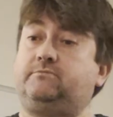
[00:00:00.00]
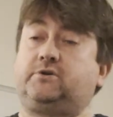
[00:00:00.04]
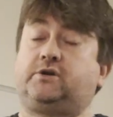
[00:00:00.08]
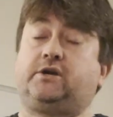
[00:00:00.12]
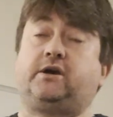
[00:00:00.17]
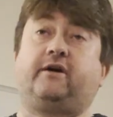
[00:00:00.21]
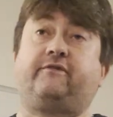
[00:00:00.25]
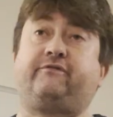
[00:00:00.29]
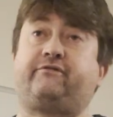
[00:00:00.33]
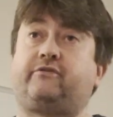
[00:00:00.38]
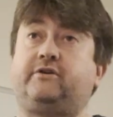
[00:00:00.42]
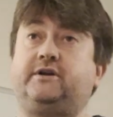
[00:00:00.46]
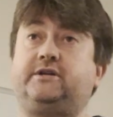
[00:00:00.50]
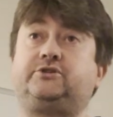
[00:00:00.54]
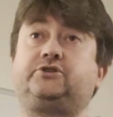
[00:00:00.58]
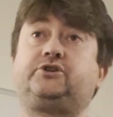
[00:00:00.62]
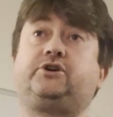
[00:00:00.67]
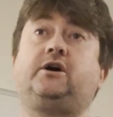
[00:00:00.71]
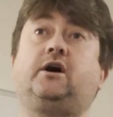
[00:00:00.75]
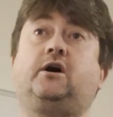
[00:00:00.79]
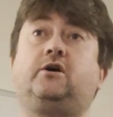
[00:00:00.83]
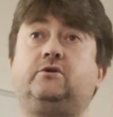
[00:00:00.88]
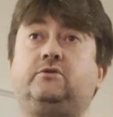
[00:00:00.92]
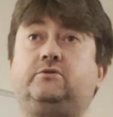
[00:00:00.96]
coverage
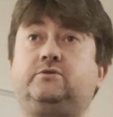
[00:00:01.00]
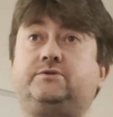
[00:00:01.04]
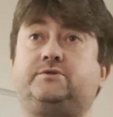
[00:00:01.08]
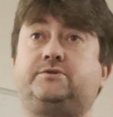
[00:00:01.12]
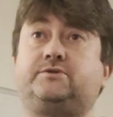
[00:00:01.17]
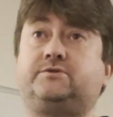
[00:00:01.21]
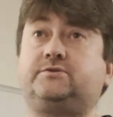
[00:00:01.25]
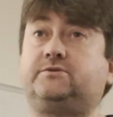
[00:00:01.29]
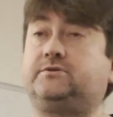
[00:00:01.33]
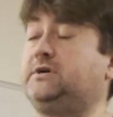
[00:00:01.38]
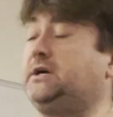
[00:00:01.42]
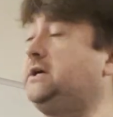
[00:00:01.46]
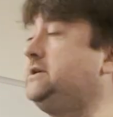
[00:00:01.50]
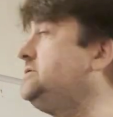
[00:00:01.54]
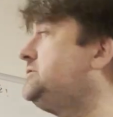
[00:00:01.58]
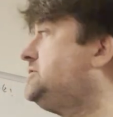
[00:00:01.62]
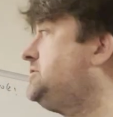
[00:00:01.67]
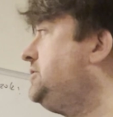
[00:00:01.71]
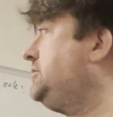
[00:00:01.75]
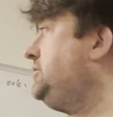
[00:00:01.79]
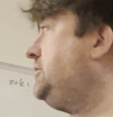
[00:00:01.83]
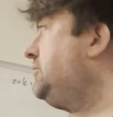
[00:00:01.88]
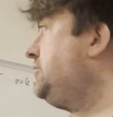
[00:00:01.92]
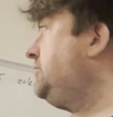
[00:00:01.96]
goes, and
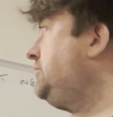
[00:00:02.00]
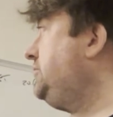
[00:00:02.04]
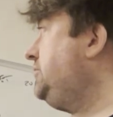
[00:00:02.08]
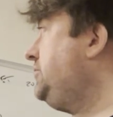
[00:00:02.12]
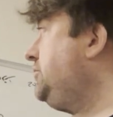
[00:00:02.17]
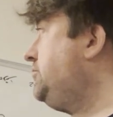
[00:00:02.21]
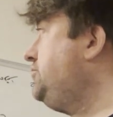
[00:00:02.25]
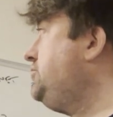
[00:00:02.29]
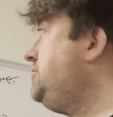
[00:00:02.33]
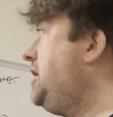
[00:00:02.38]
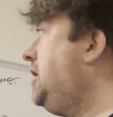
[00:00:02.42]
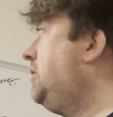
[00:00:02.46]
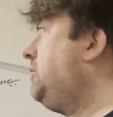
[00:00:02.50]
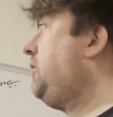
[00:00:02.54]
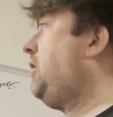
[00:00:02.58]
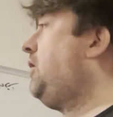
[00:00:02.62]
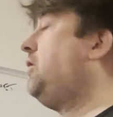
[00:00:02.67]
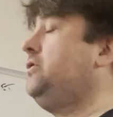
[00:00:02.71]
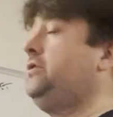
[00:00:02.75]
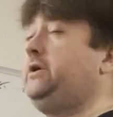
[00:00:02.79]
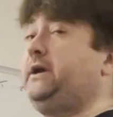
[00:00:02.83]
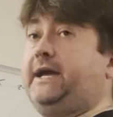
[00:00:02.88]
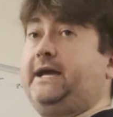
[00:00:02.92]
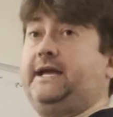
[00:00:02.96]
so you're no
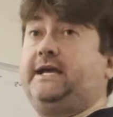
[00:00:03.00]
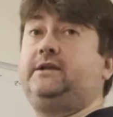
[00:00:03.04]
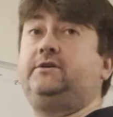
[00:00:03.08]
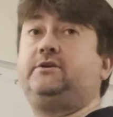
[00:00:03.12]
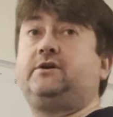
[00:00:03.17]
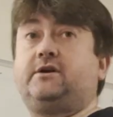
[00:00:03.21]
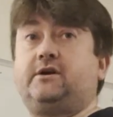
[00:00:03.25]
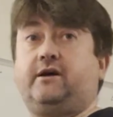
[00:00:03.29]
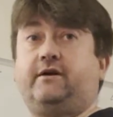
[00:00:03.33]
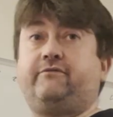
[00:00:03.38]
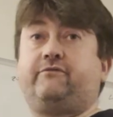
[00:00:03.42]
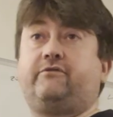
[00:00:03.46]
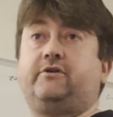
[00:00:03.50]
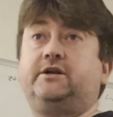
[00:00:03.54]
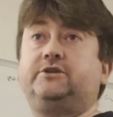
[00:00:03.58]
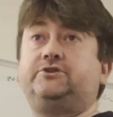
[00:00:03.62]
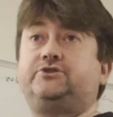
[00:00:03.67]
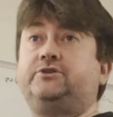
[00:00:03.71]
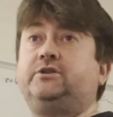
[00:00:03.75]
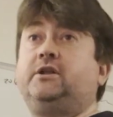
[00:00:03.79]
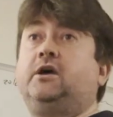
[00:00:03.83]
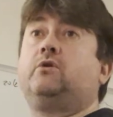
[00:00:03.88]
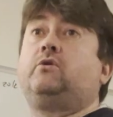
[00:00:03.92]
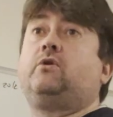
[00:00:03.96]
longer in
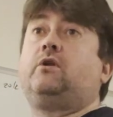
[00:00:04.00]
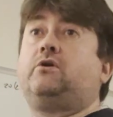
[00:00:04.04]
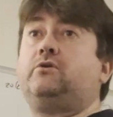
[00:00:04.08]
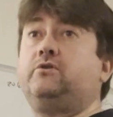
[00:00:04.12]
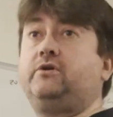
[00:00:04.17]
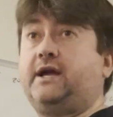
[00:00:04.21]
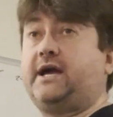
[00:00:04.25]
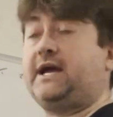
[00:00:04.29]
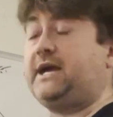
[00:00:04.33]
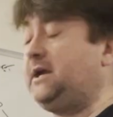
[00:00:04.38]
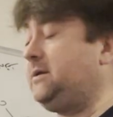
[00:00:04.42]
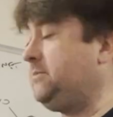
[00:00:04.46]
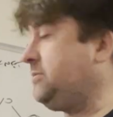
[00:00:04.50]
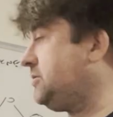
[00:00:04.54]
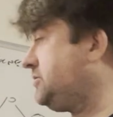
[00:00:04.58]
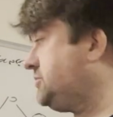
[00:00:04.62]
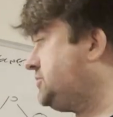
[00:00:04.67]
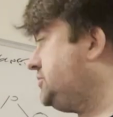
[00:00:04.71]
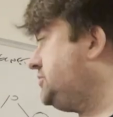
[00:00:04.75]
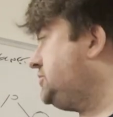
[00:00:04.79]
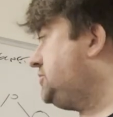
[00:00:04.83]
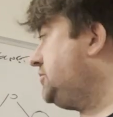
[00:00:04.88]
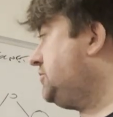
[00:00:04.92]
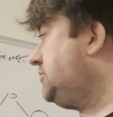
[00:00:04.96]
coverage, no longer able
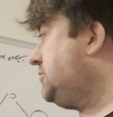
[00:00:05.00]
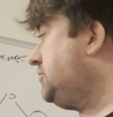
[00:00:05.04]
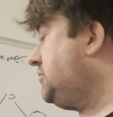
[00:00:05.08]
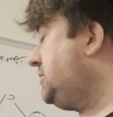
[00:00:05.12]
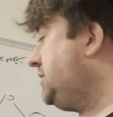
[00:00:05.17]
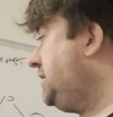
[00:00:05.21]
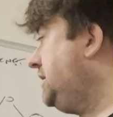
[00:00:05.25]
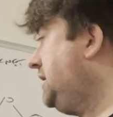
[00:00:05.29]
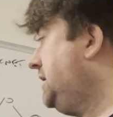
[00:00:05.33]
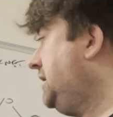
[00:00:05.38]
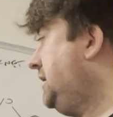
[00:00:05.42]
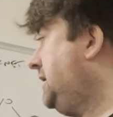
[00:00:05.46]
to talk,